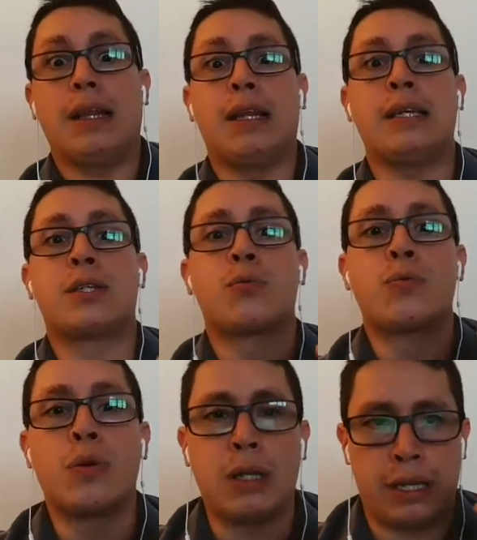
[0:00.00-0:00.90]
This
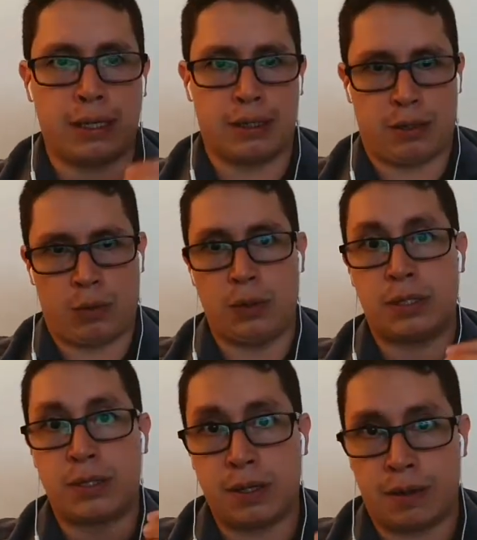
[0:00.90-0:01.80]
ruling will
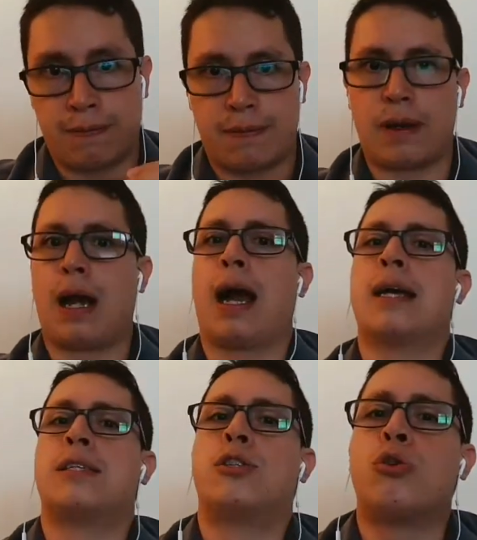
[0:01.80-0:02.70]
serve
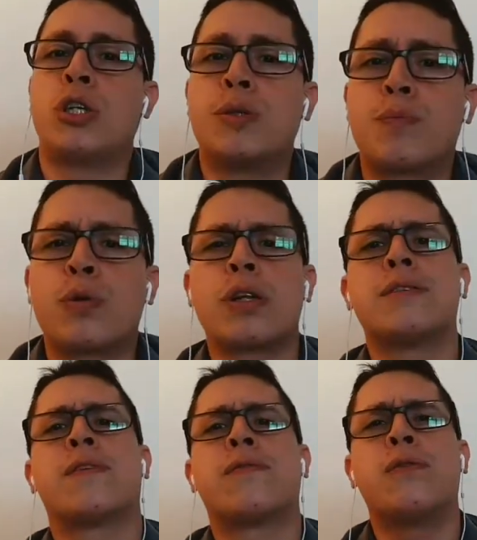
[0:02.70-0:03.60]
as jurisprudence
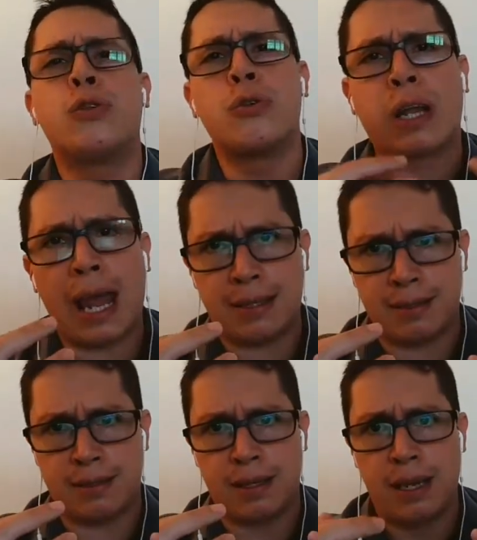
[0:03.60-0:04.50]
for future
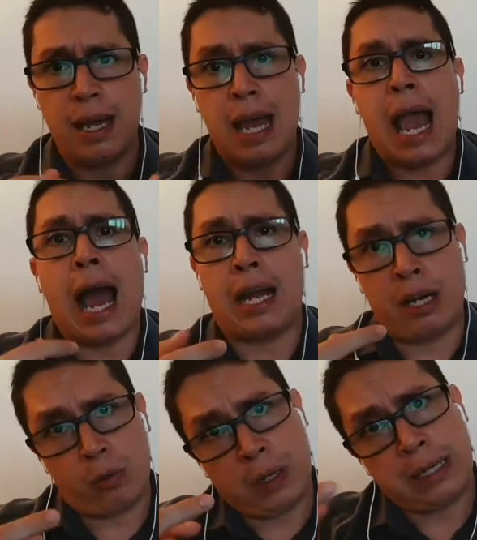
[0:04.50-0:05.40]
cases, and
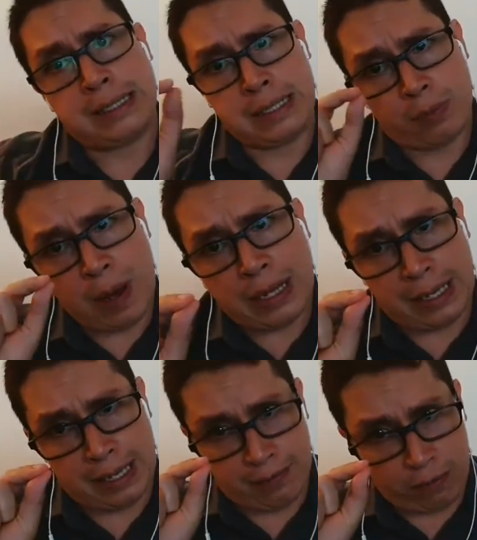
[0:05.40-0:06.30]
it will
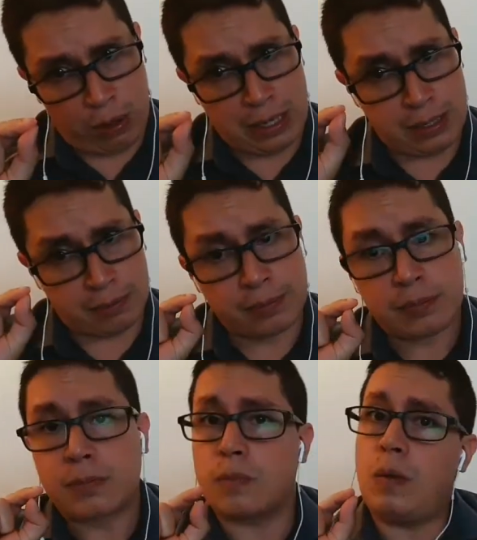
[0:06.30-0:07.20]
directly influence
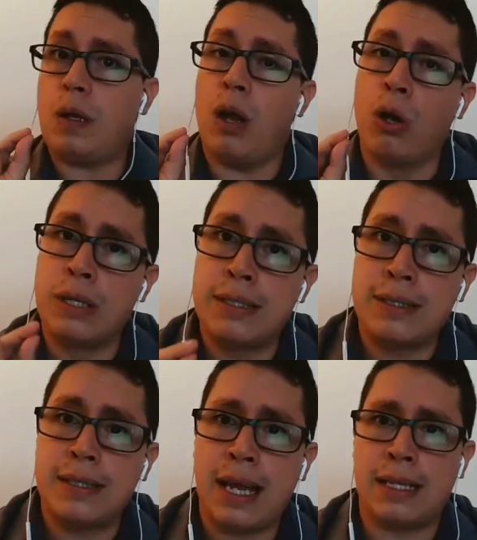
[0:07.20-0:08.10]
on
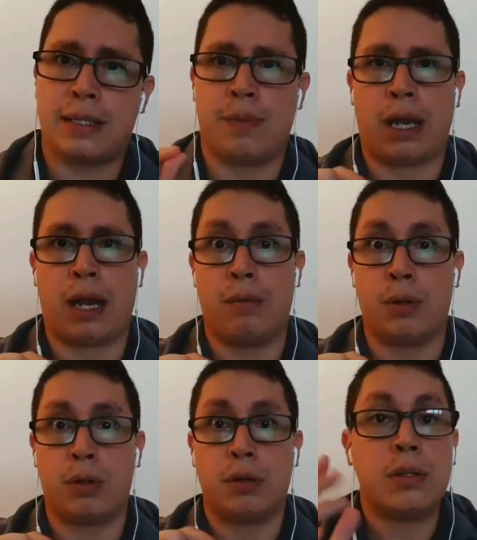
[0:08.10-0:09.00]
states'
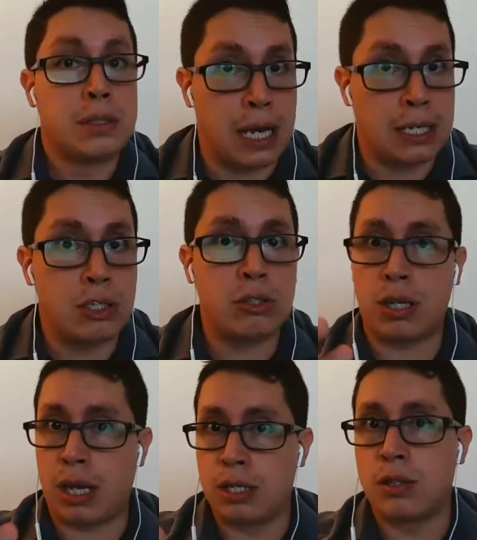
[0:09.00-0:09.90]
behavior, such as the
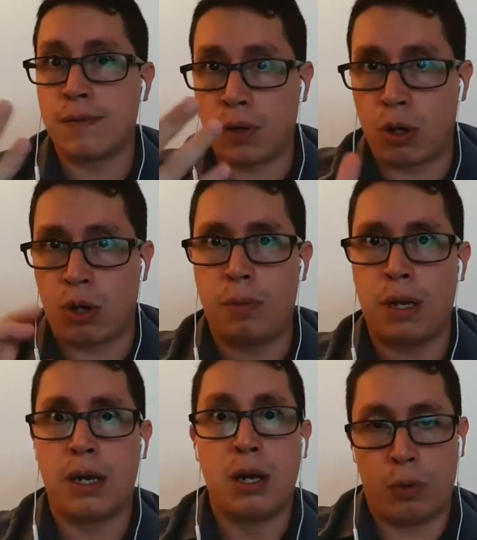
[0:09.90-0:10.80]
case of
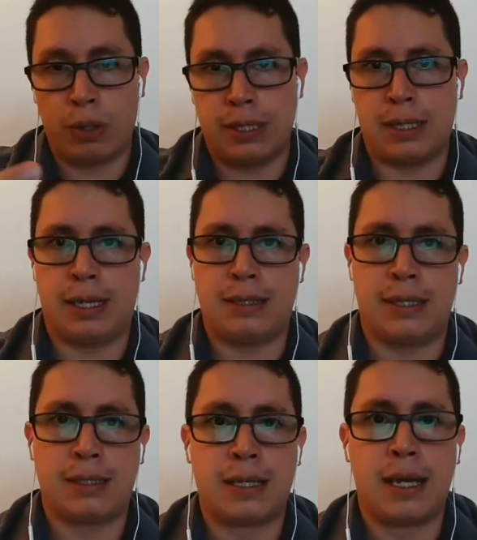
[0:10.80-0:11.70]
Colombia with the
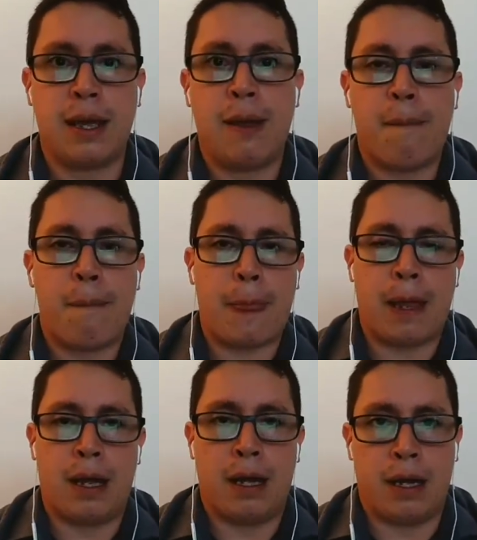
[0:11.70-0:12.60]
latest
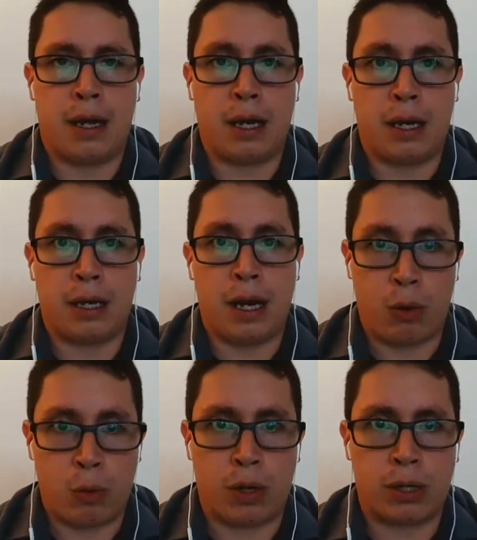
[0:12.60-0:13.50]

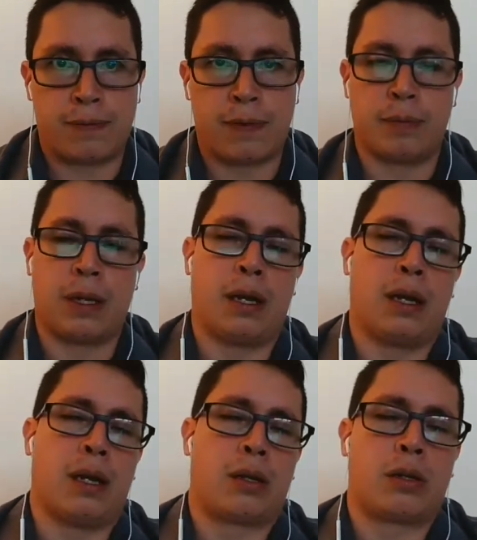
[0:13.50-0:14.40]
award from the